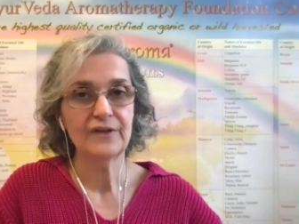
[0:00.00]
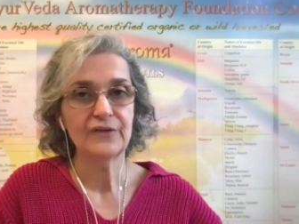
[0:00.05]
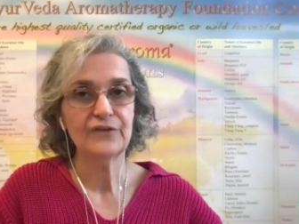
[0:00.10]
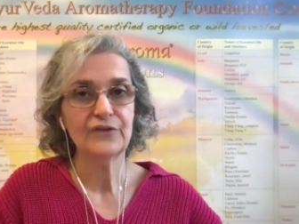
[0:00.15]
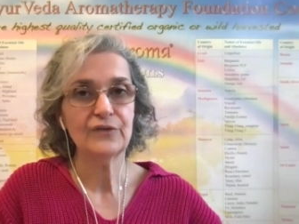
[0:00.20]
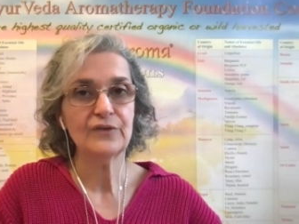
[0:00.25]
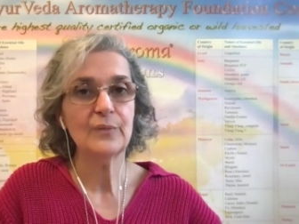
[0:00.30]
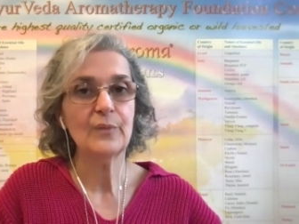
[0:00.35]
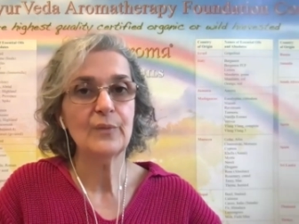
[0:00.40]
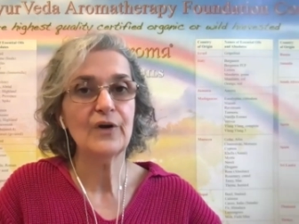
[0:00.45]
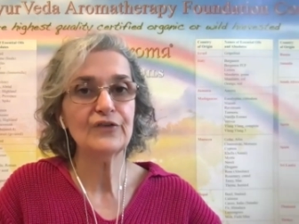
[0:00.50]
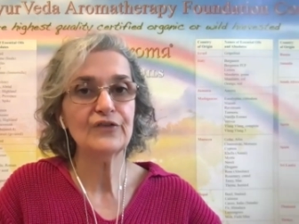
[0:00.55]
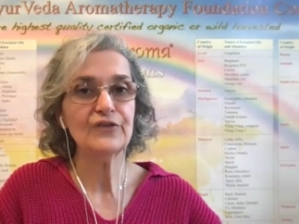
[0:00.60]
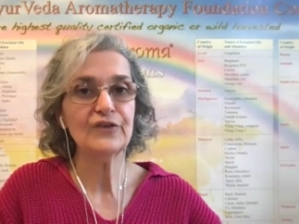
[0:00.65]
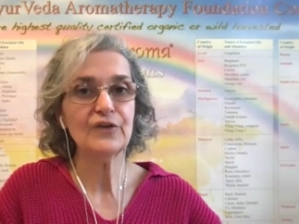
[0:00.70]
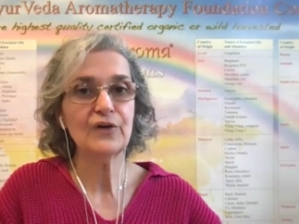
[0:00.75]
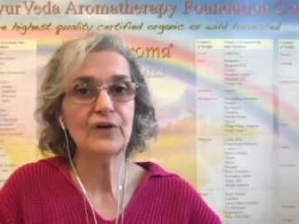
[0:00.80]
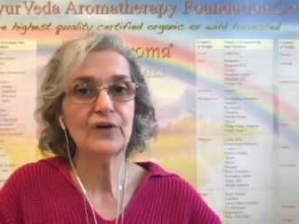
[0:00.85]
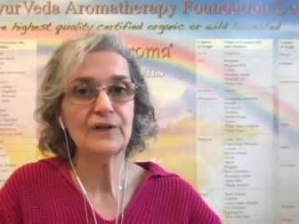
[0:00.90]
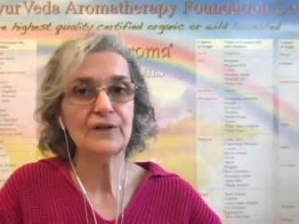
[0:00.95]
So the
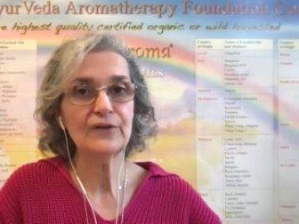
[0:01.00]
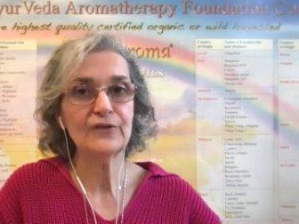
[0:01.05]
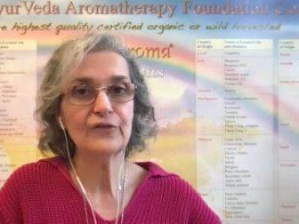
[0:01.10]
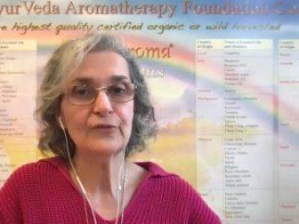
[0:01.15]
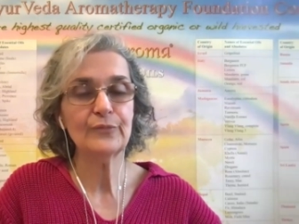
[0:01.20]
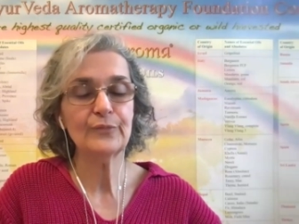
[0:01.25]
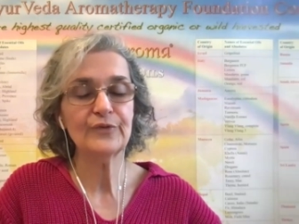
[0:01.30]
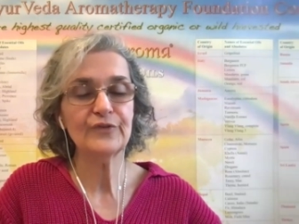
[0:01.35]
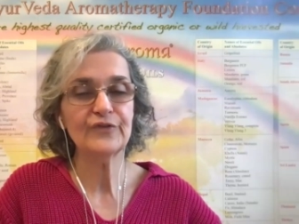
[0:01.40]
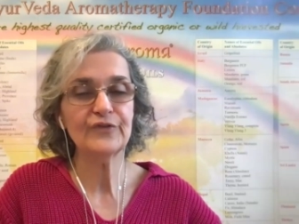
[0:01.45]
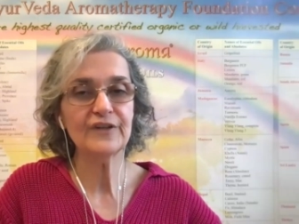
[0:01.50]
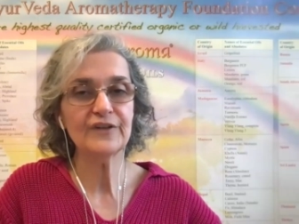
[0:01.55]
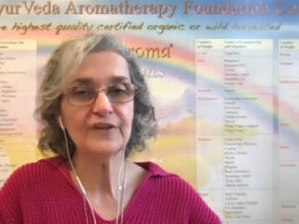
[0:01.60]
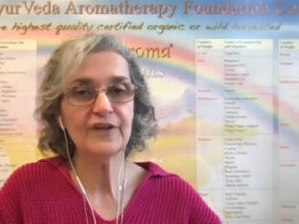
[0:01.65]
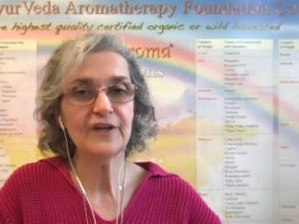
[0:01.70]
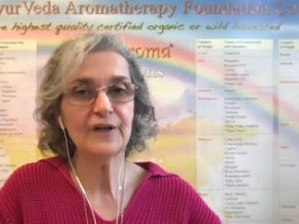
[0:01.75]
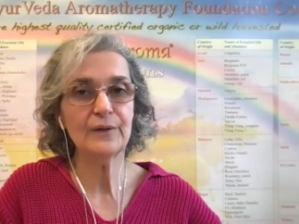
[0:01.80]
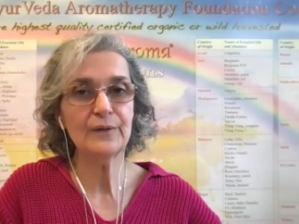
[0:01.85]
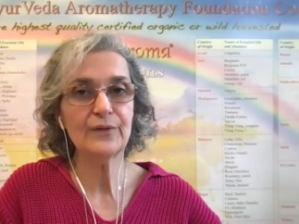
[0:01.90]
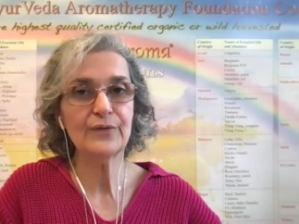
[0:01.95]
Maharishi College of Perfect
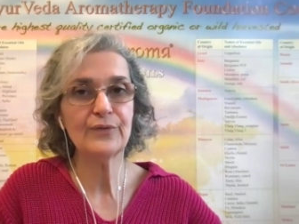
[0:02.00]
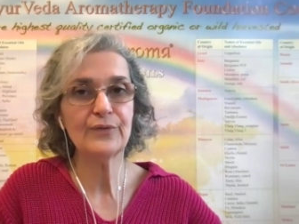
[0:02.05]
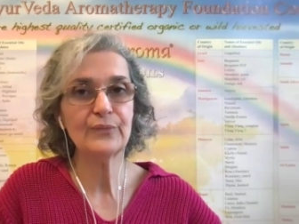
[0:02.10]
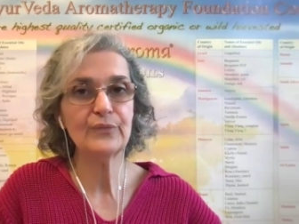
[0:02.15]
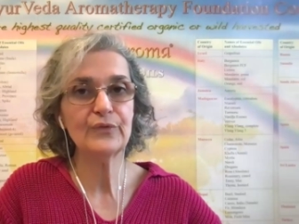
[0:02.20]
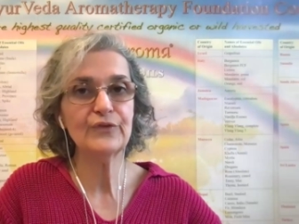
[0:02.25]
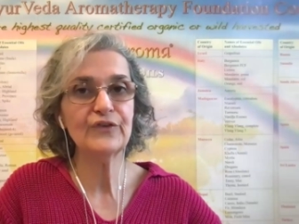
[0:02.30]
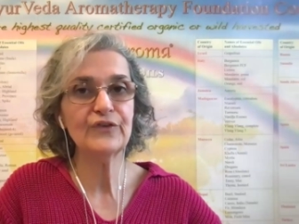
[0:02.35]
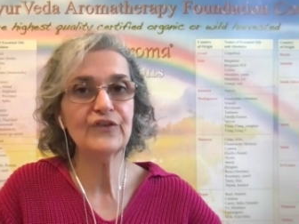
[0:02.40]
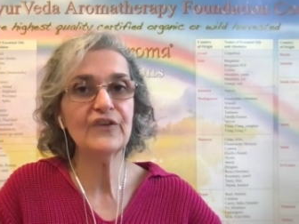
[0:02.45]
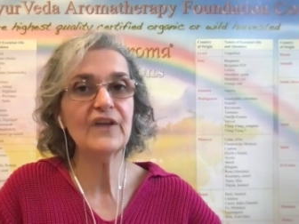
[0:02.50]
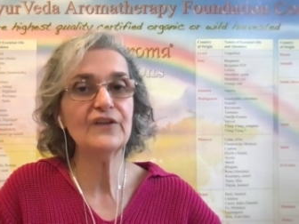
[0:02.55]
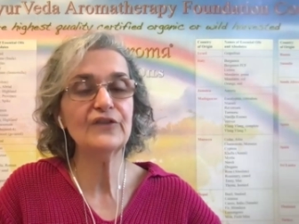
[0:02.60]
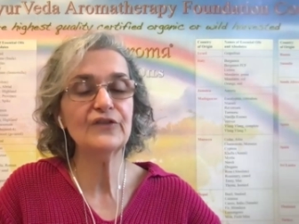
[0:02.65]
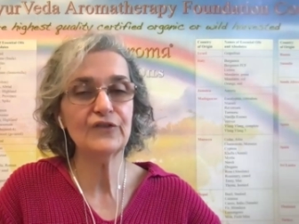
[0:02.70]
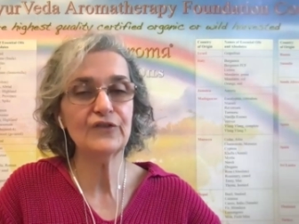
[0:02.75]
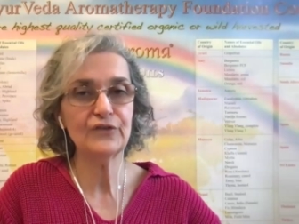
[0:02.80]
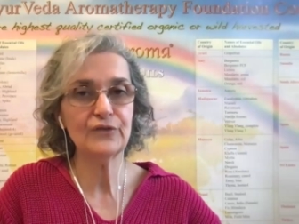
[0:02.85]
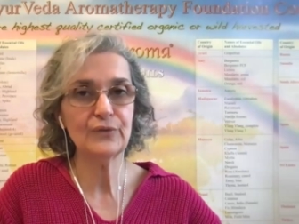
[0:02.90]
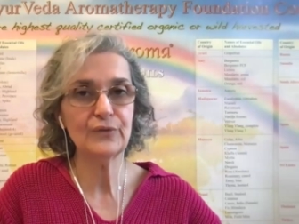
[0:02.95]
Health would
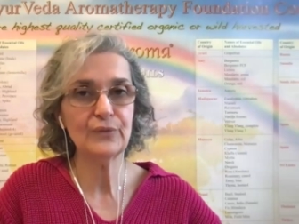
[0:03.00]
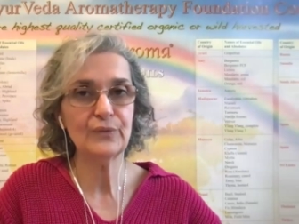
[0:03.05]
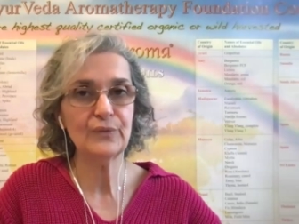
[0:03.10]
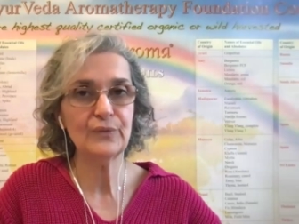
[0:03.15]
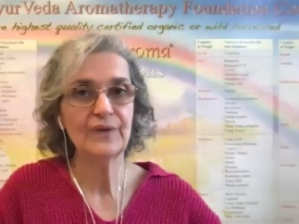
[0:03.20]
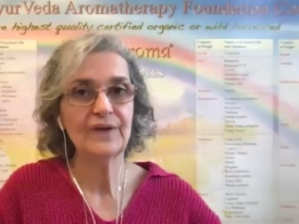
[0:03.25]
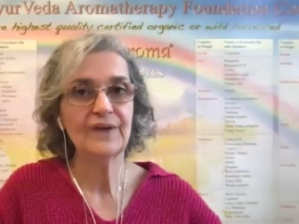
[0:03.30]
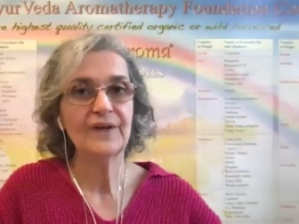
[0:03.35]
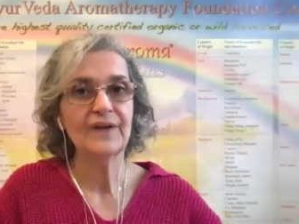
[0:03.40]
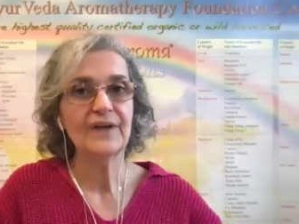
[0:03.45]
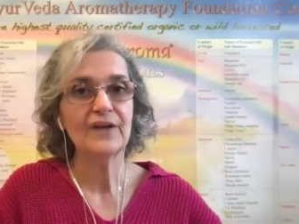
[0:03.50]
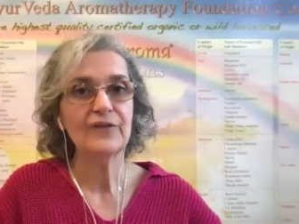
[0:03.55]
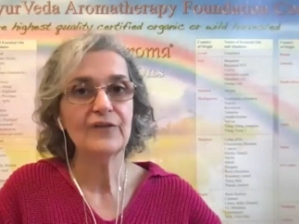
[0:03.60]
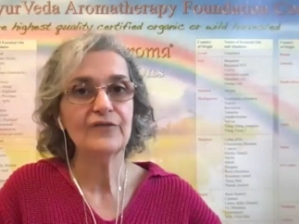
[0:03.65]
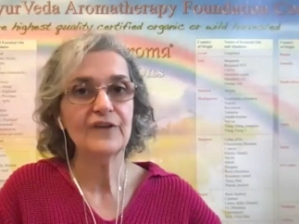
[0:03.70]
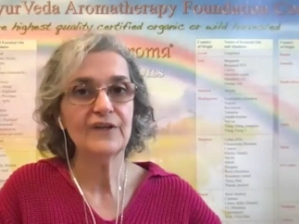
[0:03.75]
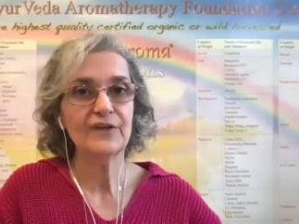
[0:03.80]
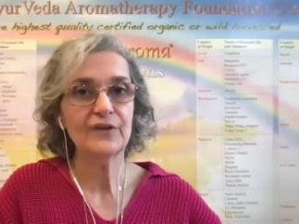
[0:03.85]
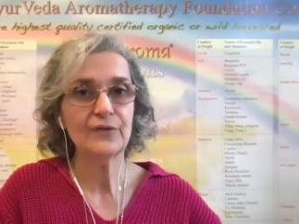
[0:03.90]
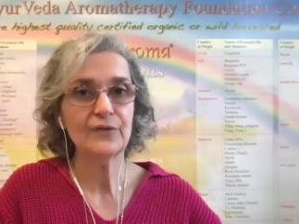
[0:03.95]
send you a
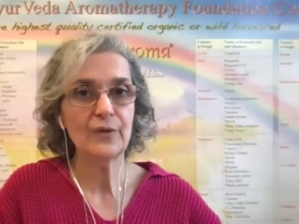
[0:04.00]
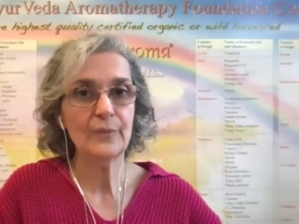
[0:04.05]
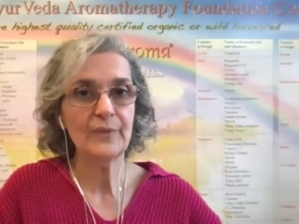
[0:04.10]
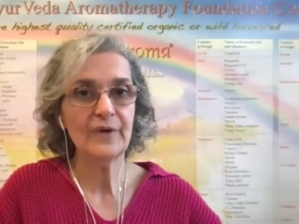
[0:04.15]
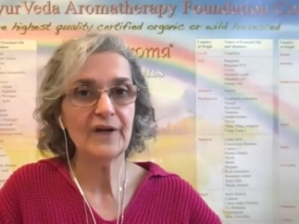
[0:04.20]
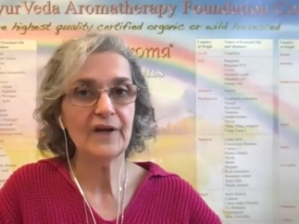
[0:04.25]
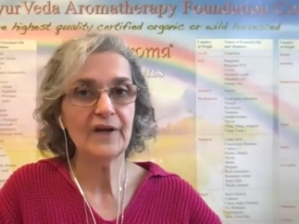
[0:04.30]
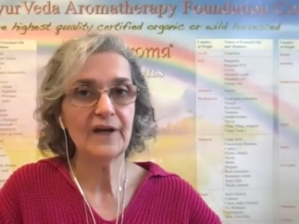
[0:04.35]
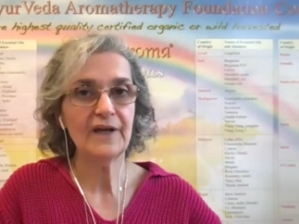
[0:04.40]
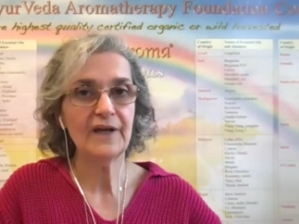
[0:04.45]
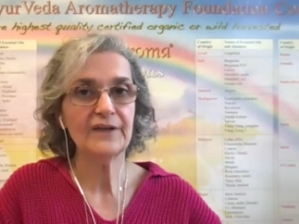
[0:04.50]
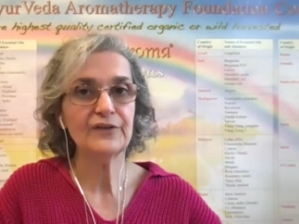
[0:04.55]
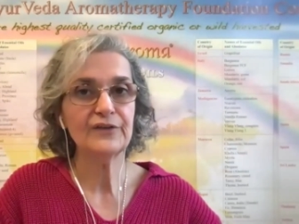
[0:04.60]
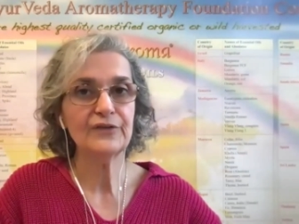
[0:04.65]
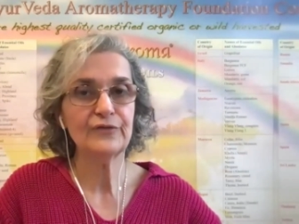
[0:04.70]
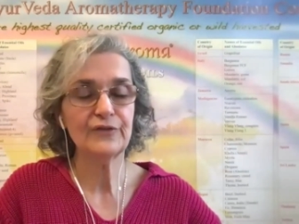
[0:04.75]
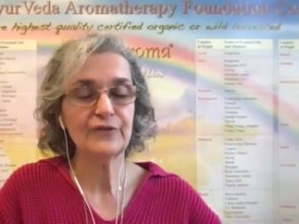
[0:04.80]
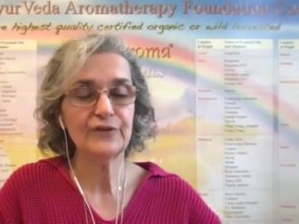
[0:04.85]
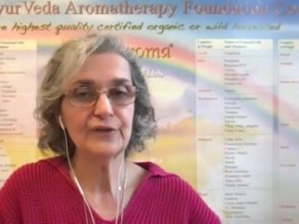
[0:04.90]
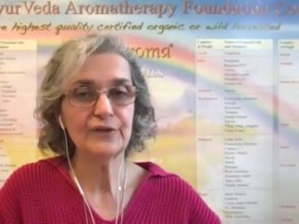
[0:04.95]
Vidaroma
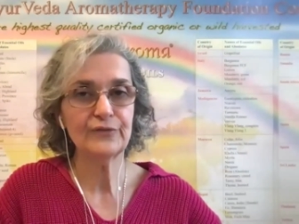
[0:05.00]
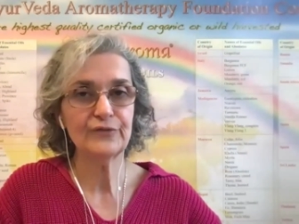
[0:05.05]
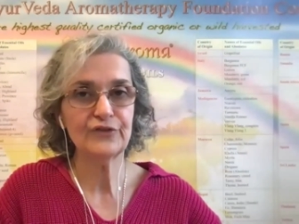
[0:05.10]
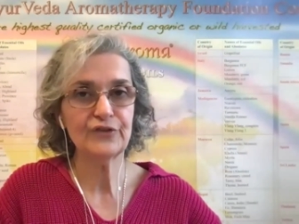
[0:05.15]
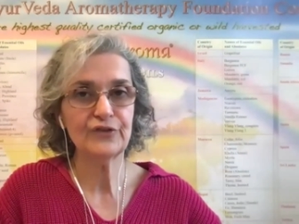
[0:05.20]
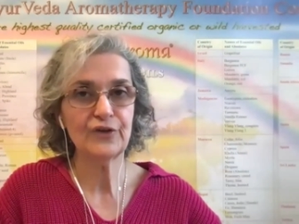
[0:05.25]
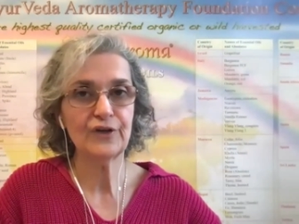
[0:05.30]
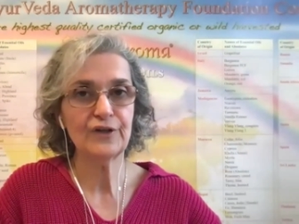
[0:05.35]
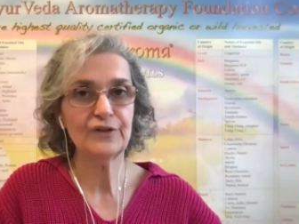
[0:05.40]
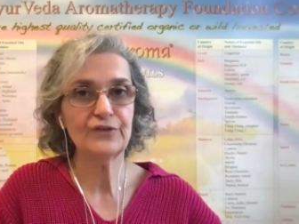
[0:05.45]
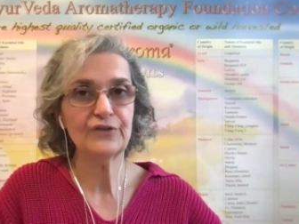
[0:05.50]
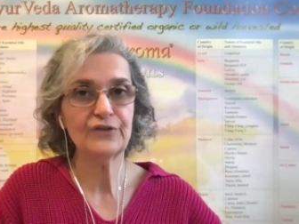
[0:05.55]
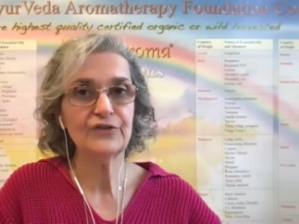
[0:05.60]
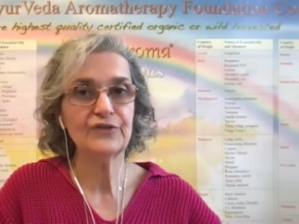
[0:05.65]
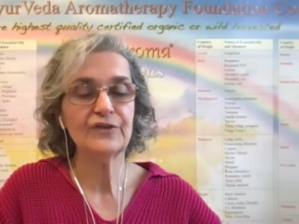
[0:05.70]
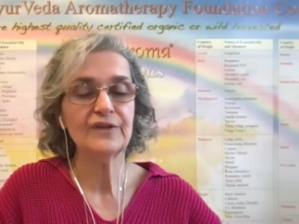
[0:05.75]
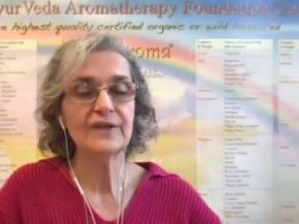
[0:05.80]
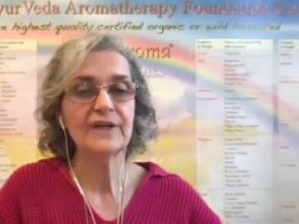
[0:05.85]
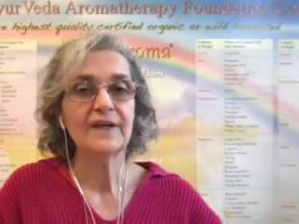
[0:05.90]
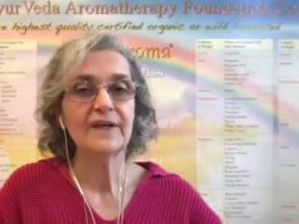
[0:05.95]
guide free of
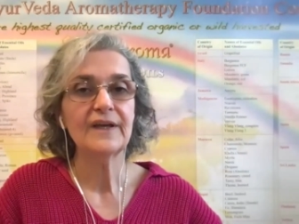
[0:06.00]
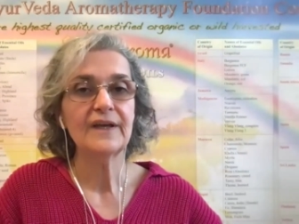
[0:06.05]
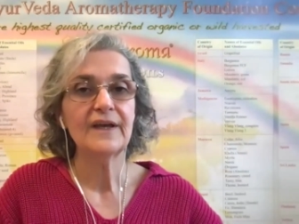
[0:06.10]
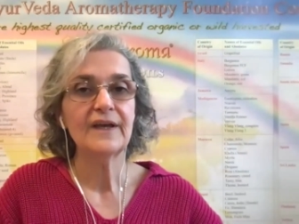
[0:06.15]
charge,